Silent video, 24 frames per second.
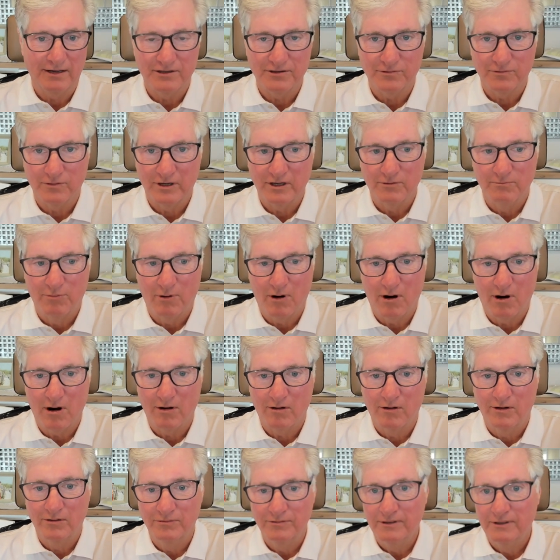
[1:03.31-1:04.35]
It's where you
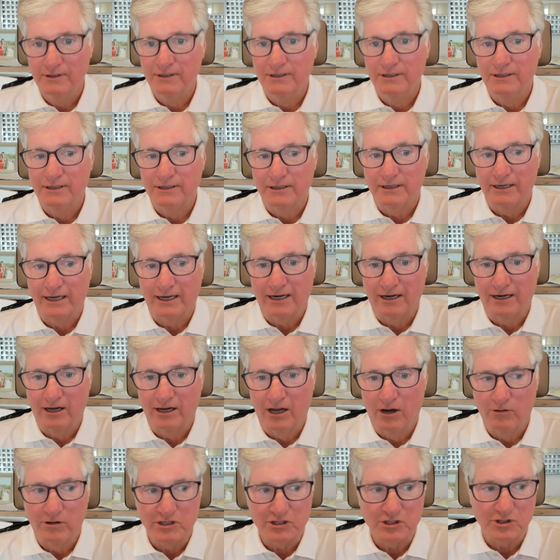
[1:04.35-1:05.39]
borrow at
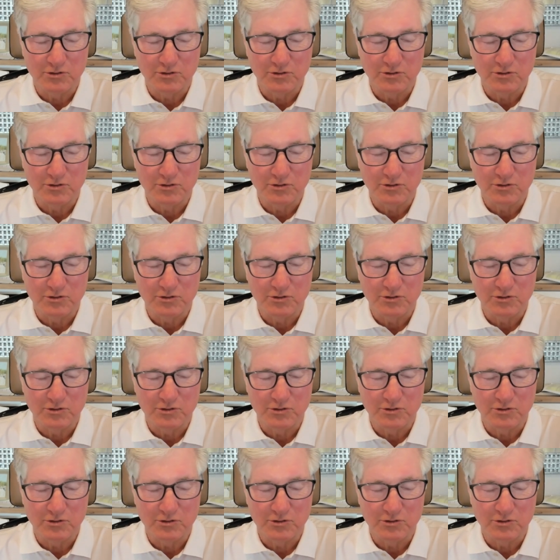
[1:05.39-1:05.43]
a low